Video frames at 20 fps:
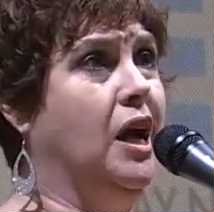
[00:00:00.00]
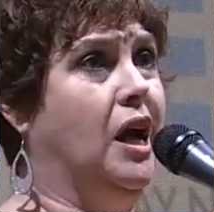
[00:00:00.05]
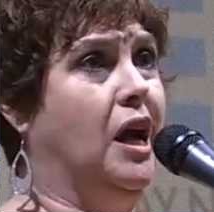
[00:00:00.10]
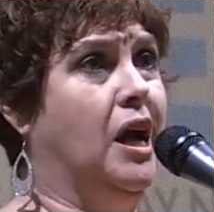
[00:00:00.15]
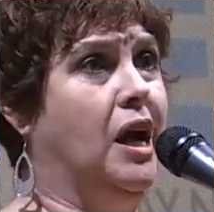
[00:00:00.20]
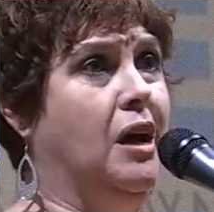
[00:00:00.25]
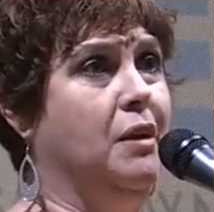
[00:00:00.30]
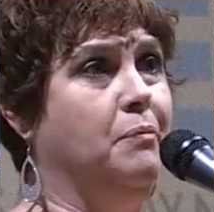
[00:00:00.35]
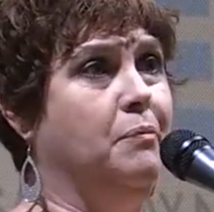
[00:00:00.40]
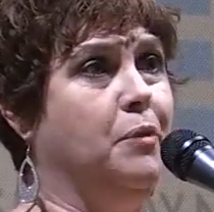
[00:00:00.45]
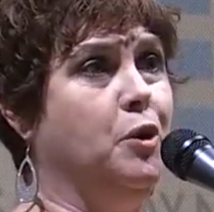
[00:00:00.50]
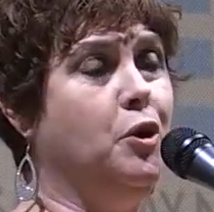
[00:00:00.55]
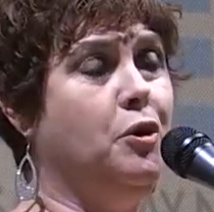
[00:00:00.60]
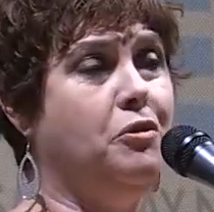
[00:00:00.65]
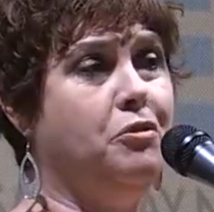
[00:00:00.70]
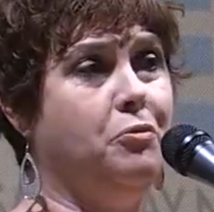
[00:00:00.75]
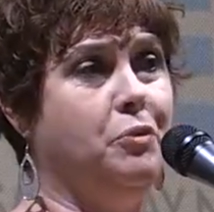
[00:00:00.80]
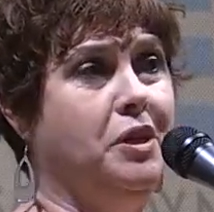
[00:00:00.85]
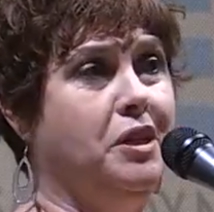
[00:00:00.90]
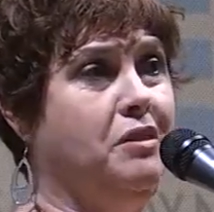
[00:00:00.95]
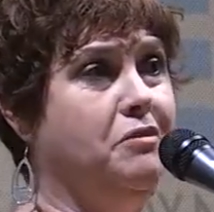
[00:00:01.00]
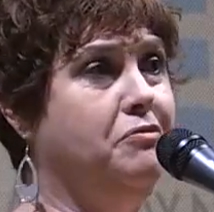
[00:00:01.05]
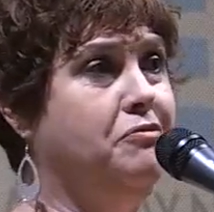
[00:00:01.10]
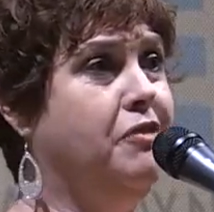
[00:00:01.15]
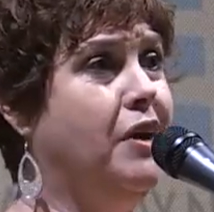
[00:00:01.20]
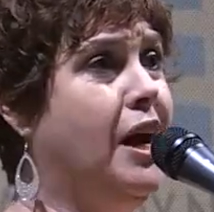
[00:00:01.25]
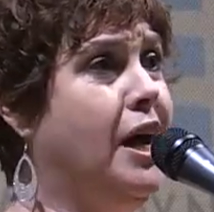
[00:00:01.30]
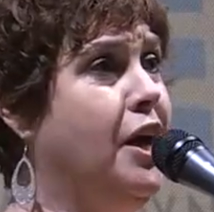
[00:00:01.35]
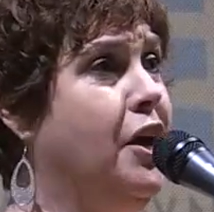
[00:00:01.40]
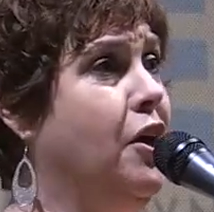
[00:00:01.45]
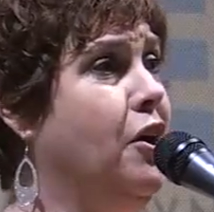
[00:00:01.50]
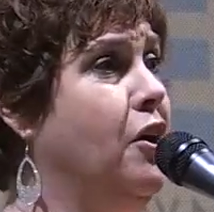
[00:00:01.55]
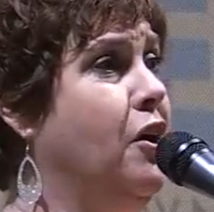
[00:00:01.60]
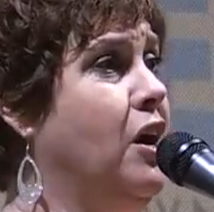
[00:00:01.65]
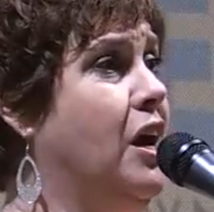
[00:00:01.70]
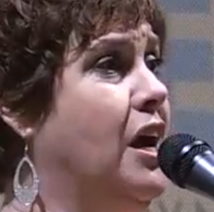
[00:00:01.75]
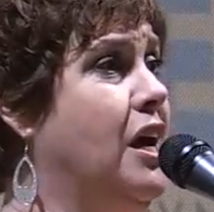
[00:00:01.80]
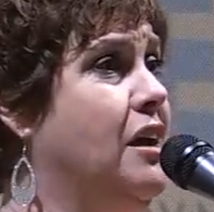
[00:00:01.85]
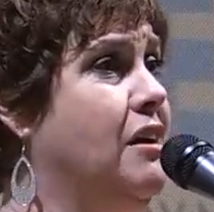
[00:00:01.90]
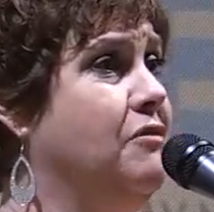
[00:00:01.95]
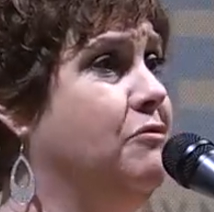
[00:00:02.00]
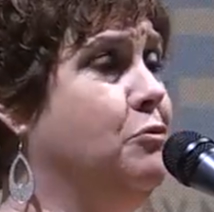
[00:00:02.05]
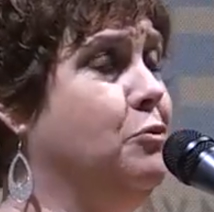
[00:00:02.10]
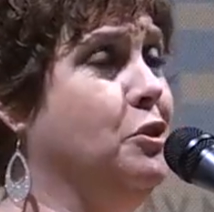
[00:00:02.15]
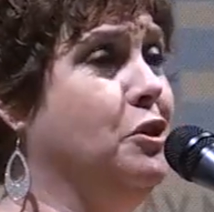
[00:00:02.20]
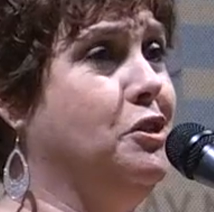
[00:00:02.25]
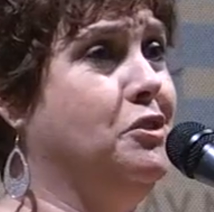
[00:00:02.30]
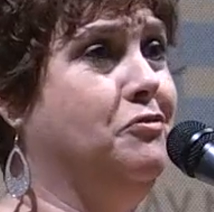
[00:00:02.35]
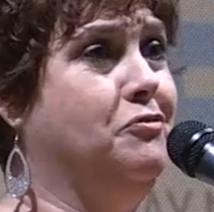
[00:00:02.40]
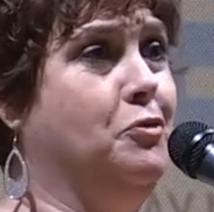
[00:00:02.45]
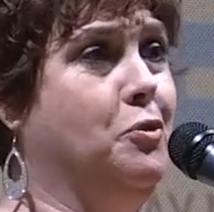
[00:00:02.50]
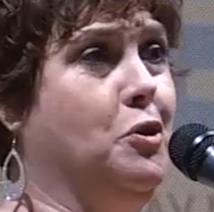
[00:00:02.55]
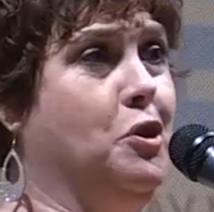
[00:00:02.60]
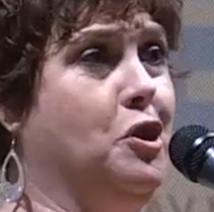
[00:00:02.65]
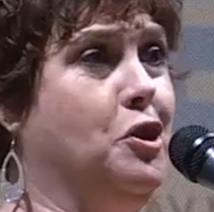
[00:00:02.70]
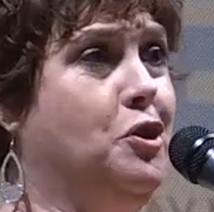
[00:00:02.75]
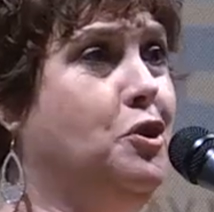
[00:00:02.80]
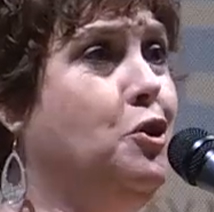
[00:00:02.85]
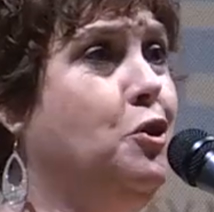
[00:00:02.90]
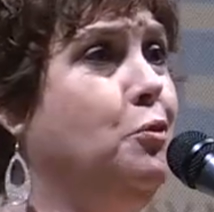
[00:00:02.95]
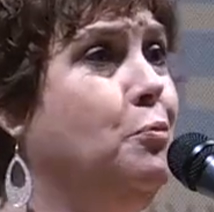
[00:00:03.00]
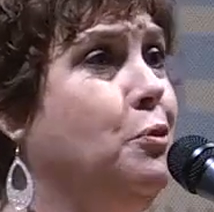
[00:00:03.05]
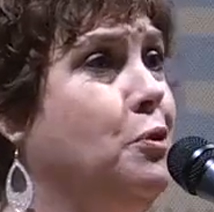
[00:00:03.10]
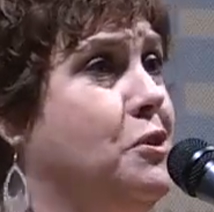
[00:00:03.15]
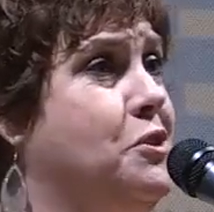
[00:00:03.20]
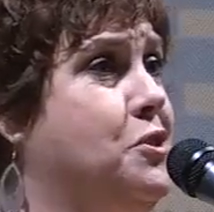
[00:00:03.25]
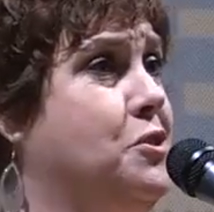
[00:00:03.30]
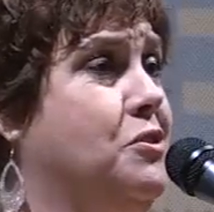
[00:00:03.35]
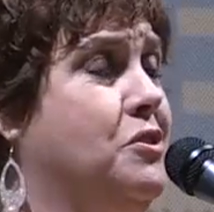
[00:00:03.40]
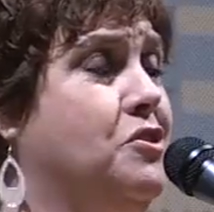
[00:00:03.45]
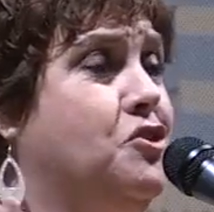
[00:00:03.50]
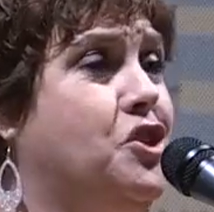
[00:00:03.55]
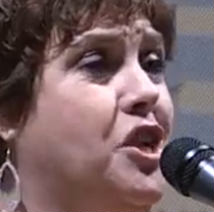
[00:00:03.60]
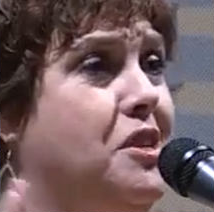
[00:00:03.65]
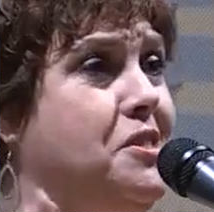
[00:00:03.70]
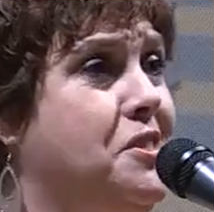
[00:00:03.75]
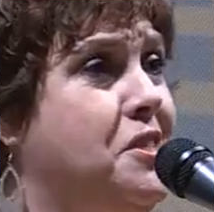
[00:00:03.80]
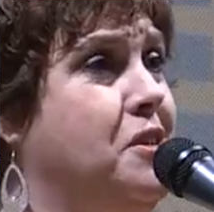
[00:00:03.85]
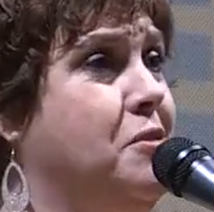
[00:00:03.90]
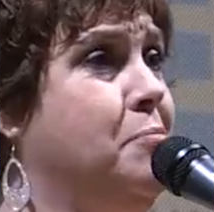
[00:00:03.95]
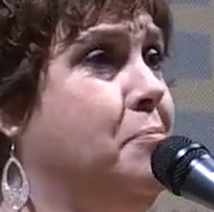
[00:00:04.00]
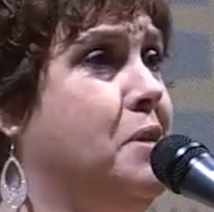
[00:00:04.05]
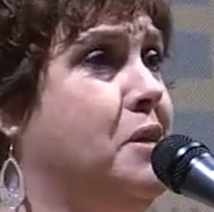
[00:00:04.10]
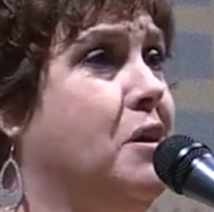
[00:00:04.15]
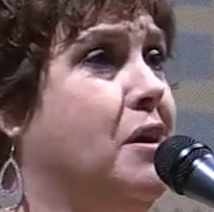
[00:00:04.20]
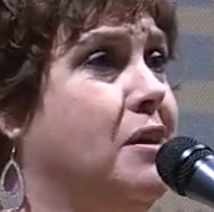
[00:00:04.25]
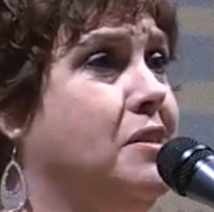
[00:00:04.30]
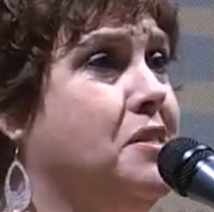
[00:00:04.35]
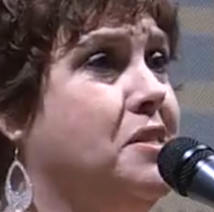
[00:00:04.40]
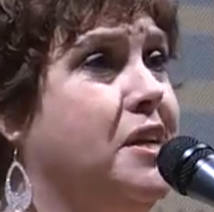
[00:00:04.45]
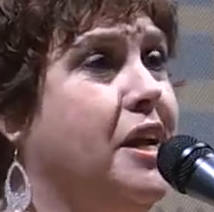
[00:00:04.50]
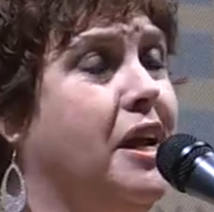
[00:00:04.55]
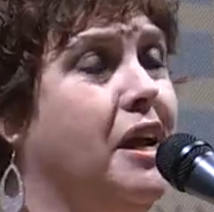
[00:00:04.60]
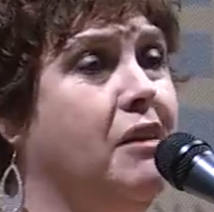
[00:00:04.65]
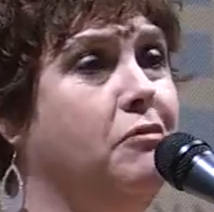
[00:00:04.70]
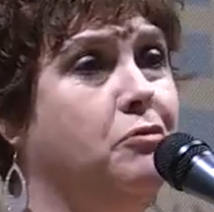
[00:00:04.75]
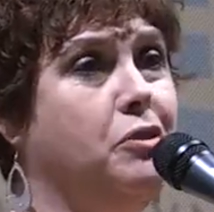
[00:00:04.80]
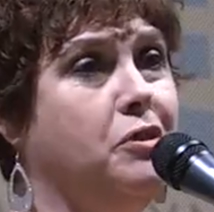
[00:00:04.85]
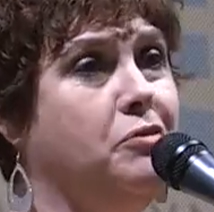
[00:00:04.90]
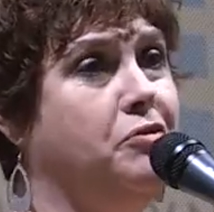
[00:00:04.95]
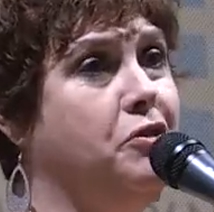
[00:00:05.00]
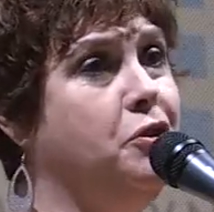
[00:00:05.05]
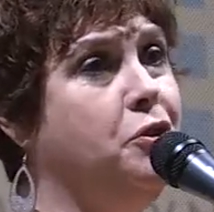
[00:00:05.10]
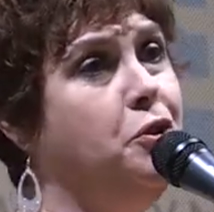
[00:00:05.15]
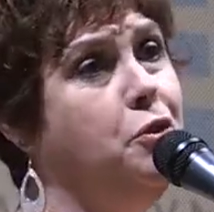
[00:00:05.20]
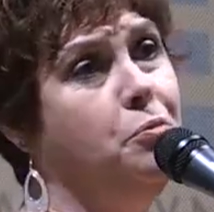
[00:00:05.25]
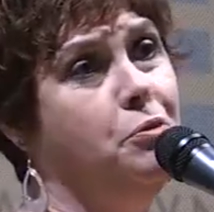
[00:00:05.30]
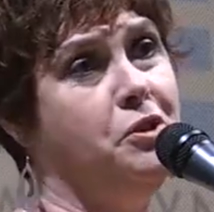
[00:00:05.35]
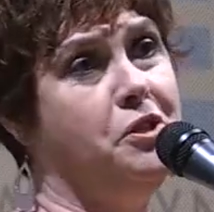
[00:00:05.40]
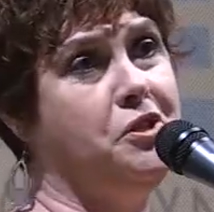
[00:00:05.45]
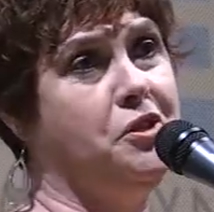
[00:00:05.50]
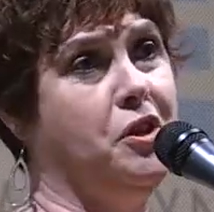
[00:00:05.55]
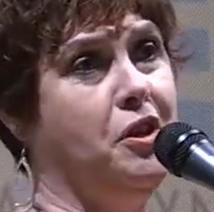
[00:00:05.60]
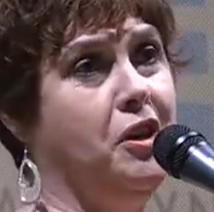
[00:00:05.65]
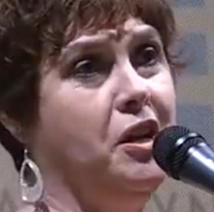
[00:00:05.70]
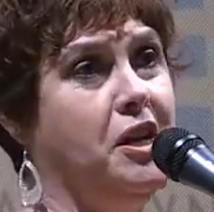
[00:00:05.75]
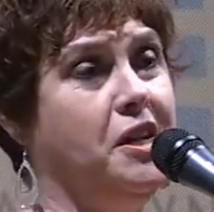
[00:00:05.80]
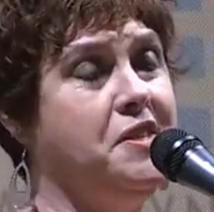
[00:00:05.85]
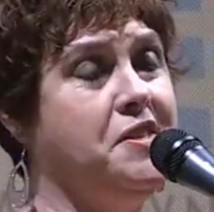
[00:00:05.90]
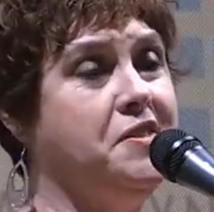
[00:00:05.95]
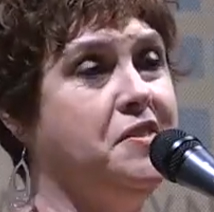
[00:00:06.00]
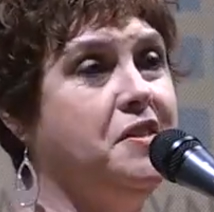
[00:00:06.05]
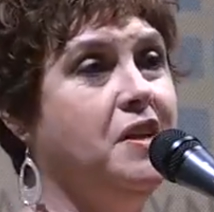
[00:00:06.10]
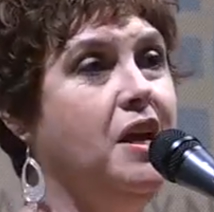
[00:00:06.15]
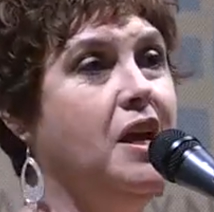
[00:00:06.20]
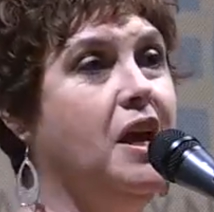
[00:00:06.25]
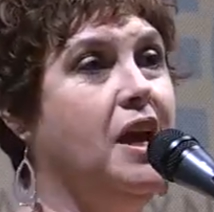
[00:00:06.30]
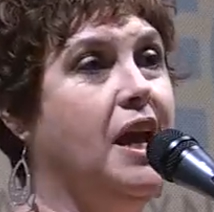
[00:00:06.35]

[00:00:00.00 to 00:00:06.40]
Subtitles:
Earth, Wind & Fire. I have worked for numerous, Jay-Z and Beyonce. I've worked for numerous artists.